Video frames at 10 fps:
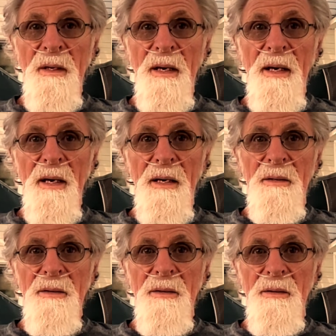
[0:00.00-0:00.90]

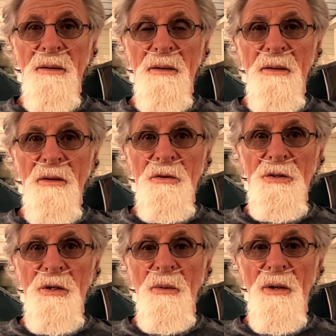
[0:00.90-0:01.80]
and
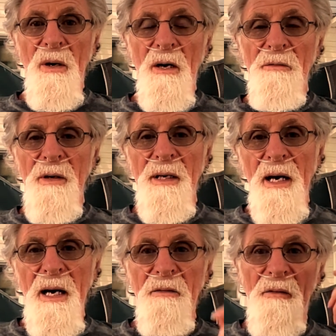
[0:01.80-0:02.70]
she went off, and
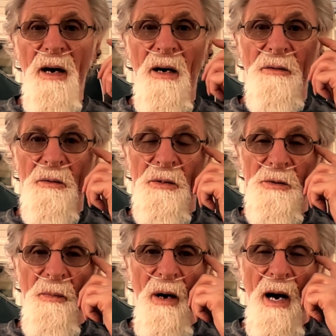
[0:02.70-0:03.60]
I found a
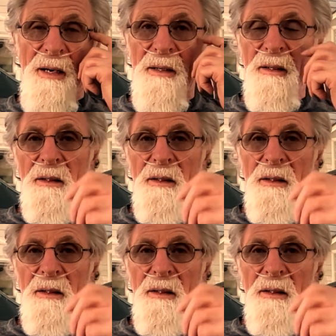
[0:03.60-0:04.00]
spot.